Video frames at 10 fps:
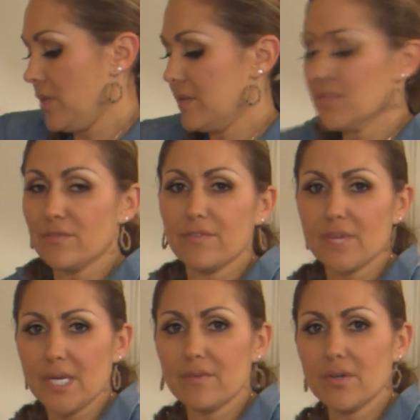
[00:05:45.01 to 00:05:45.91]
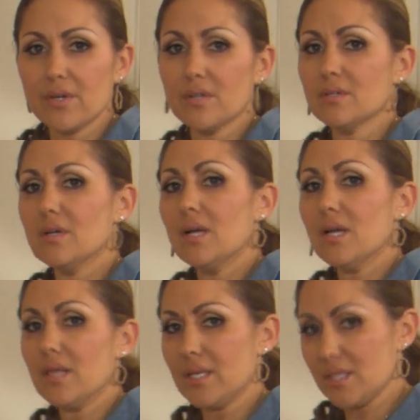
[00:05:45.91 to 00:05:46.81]
we have to flavor
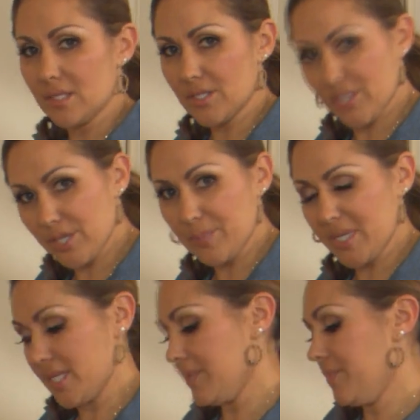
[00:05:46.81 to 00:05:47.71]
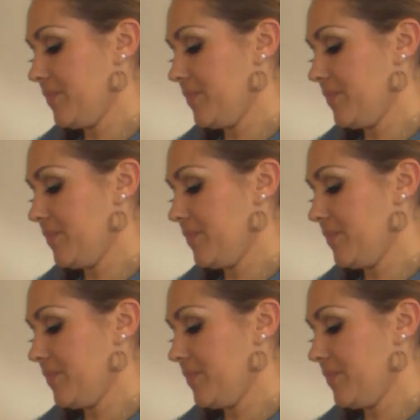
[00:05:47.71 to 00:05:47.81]
and then cook the meat.